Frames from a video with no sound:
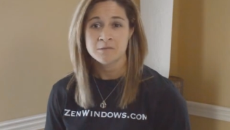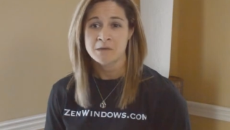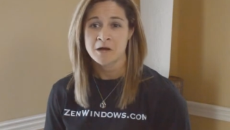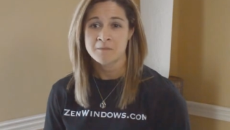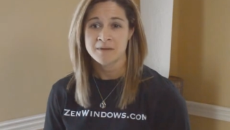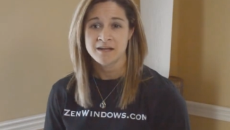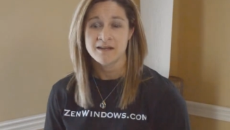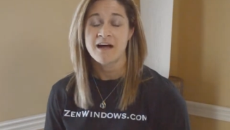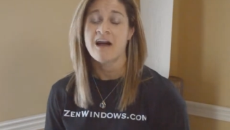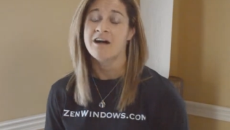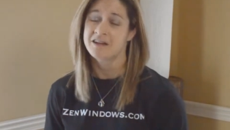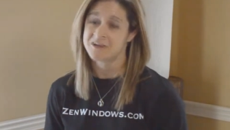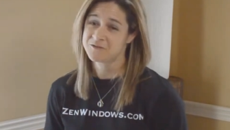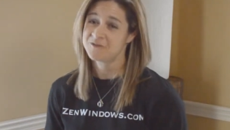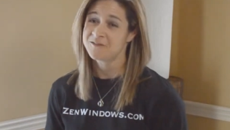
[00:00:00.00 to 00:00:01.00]
email me. I'll
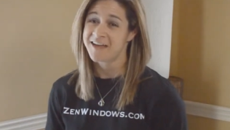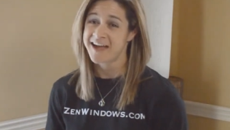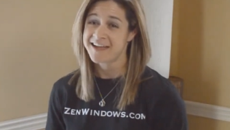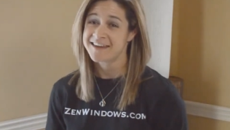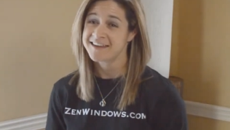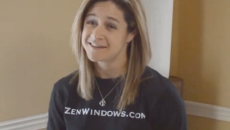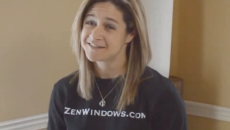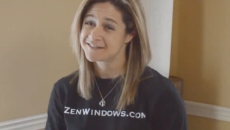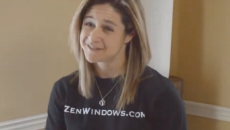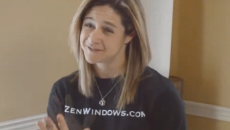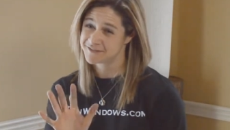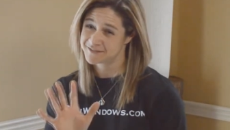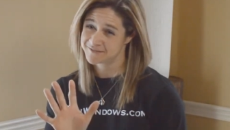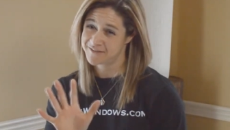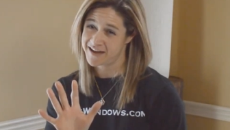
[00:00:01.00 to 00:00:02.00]
give you that in as
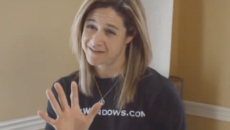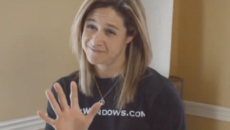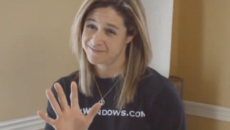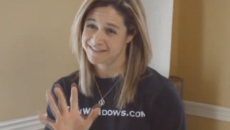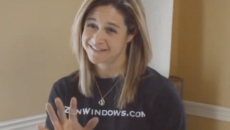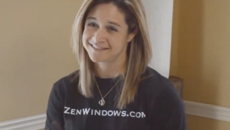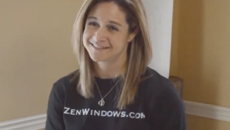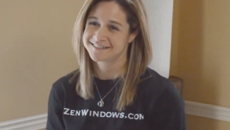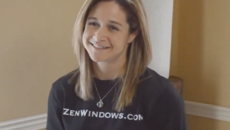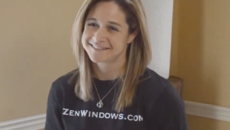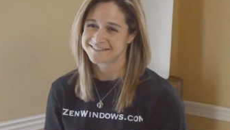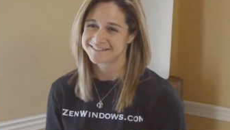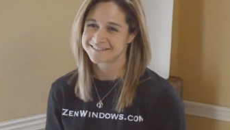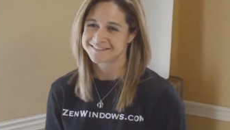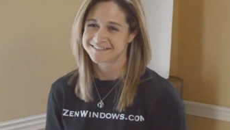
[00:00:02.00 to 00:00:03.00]
little as 5 minutes.
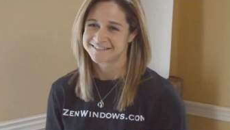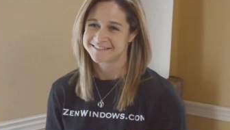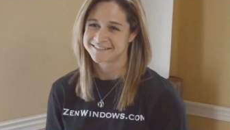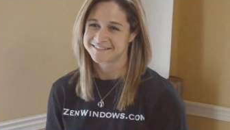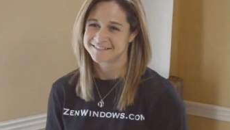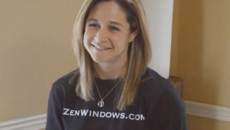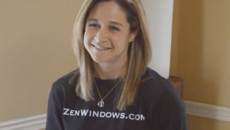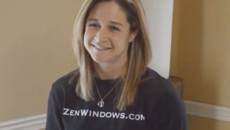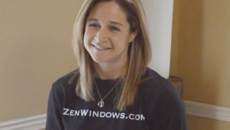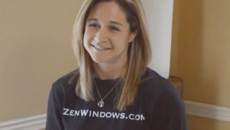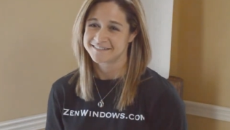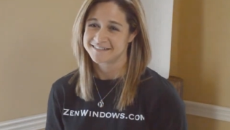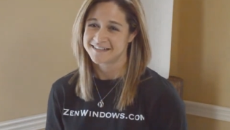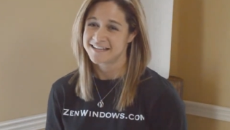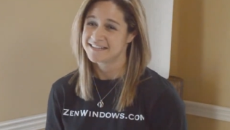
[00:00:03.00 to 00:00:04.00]

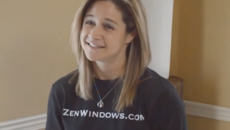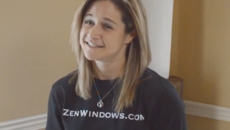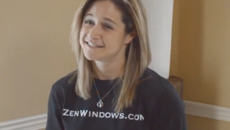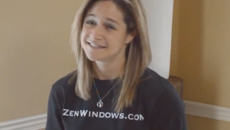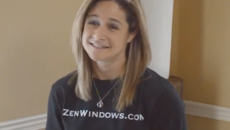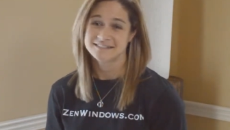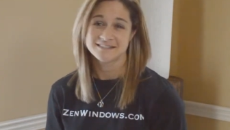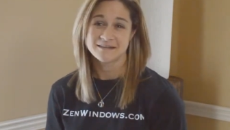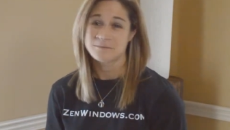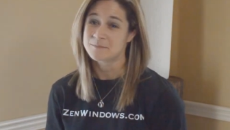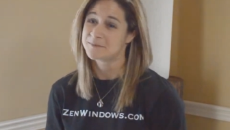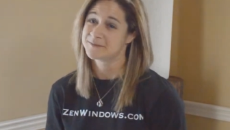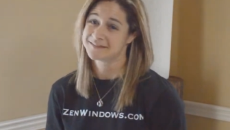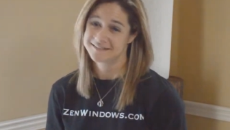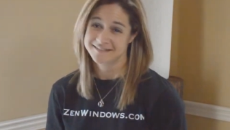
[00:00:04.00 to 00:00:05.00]
It's as
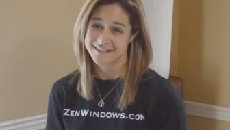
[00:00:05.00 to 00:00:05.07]
simple